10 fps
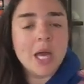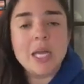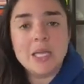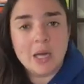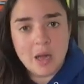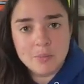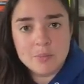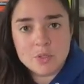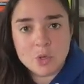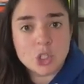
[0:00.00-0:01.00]

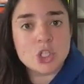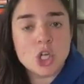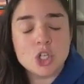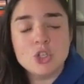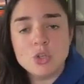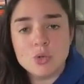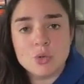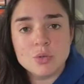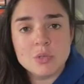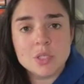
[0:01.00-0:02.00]
items or
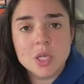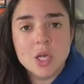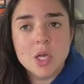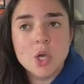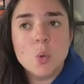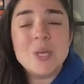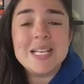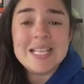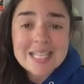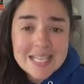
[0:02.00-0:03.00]
to-dos, we
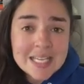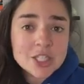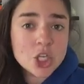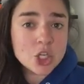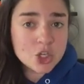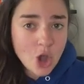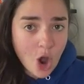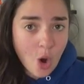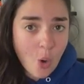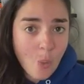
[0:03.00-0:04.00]
need to
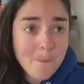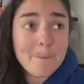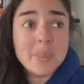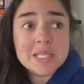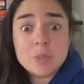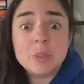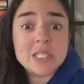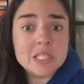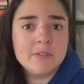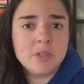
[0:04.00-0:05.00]
know
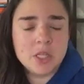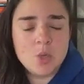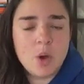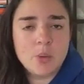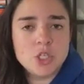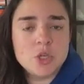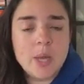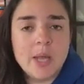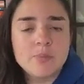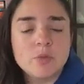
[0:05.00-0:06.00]
specifically what we're
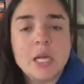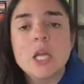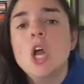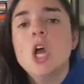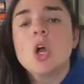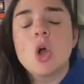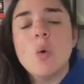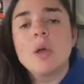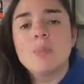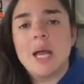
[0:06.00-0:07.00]
doing, right?
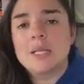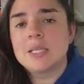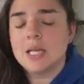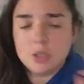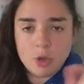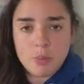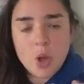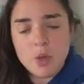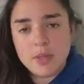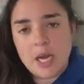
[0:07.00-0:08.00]
Going back to that little
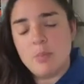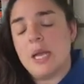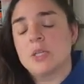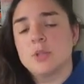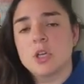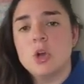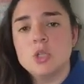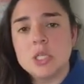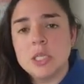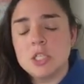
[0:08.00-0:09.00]
bone that I picked with the
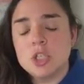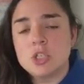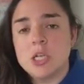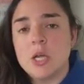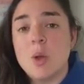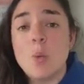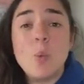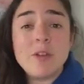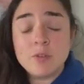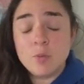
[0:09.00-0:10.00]
coaching industry,
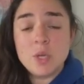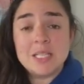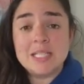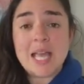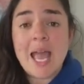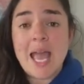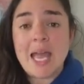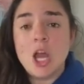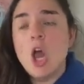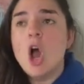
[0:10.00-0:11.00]
if we
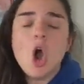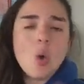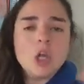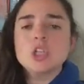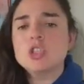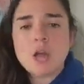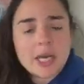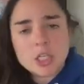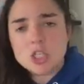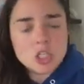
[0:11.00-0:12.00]
say, oh, our
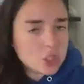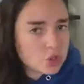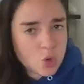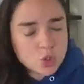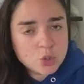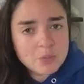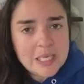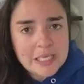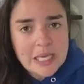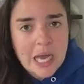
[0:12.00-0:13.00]
strategy is social
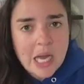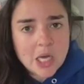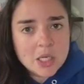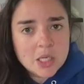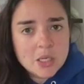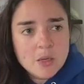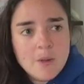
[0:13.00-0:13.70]
media,